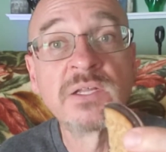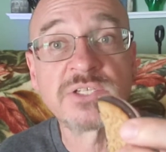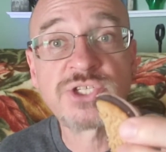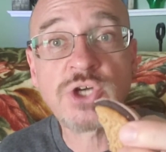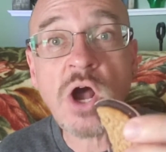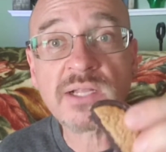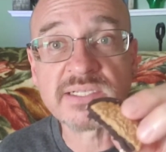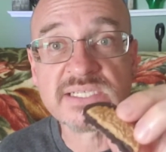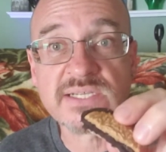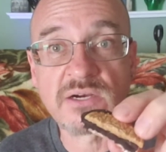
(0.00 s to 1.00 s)
the
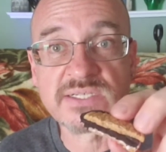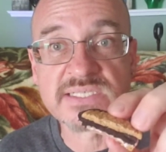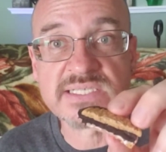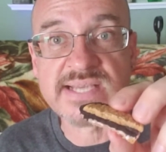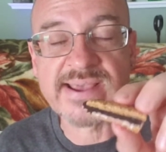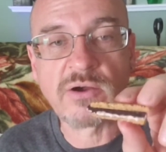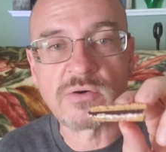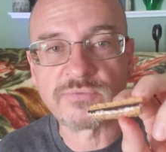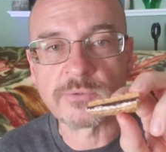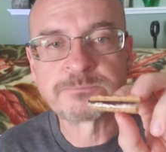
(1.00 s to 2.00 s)
chocolate started to take
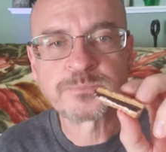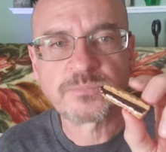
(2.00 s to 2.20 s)
over.